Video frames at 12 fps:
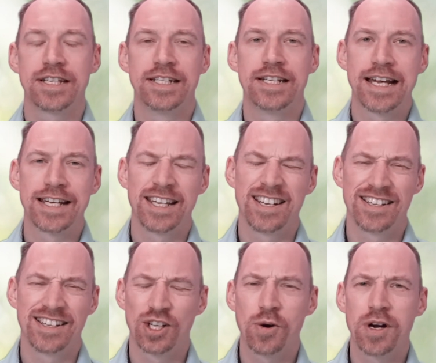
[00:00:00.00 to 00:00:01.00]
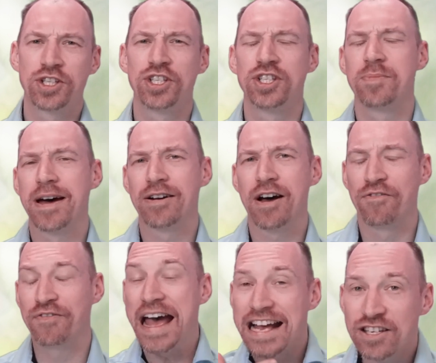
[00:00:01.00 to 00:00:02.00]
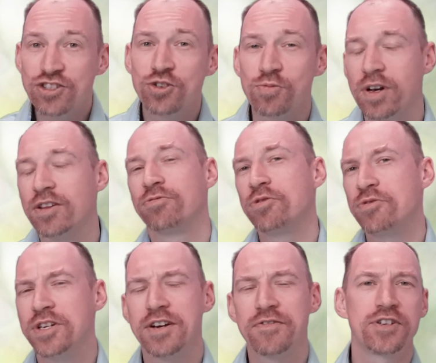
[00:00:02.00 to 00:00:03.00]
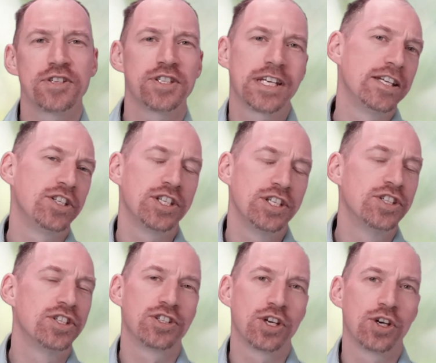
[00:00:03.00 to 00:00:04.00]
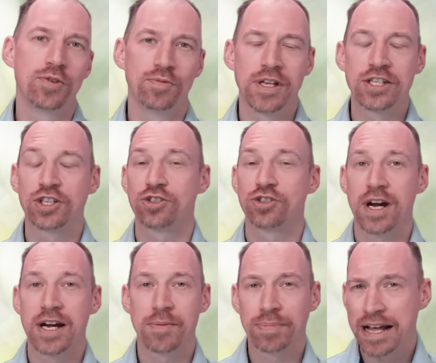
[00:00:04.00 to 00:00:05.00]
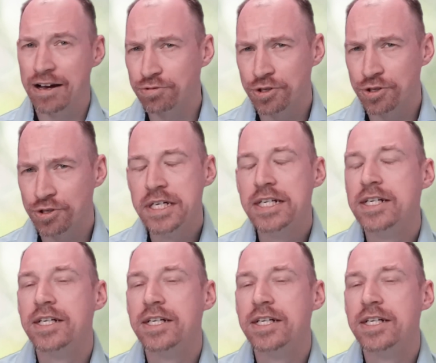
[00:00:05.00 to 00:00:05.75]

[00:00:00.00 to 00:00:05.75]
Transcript: and I get a lot of questions about how fast you run through the different stages, so let's just try to plow through.